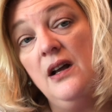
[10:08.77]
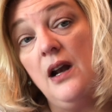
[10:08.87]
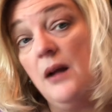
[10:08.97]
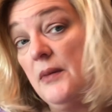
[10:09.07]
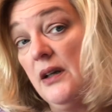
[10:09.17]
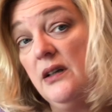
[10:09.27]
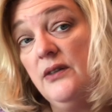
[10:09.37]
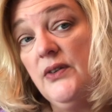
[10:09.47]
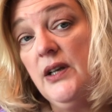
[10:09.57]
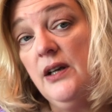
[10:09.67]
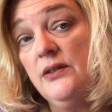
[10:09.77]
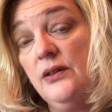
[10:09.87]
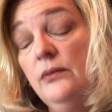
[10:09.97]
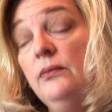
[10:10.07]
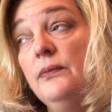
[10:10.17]
I'm not going to give you the
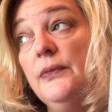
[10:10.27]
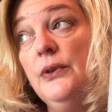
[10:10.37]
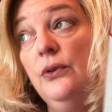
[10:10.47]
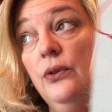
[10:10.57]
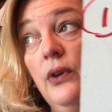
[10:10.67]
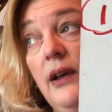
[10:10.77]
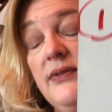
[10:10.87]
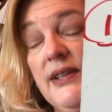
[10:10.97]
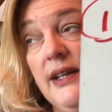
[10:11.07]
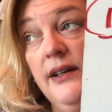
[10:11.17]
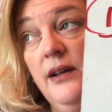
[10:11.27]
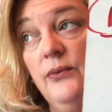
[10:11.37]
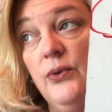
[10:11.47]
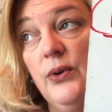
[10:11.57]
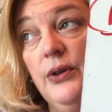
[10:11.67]
answer. I've set it up
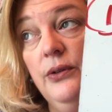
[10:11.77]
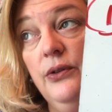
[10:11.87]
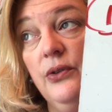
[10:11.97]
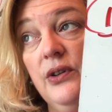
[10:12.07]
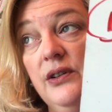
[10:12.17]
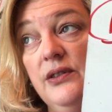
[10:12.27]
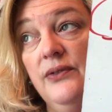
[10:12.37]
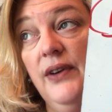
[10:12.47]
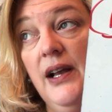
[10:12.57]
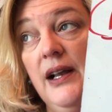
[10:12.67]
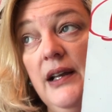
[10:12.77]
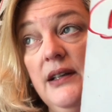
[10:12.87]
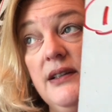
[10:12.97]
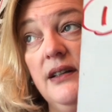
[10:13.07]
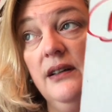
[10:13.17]
for you. You're going to divide.
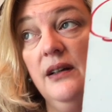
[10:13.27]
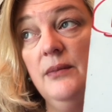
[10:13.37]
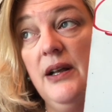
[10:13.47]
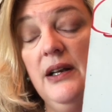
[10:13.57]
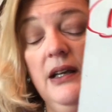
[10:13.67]
It's going to come out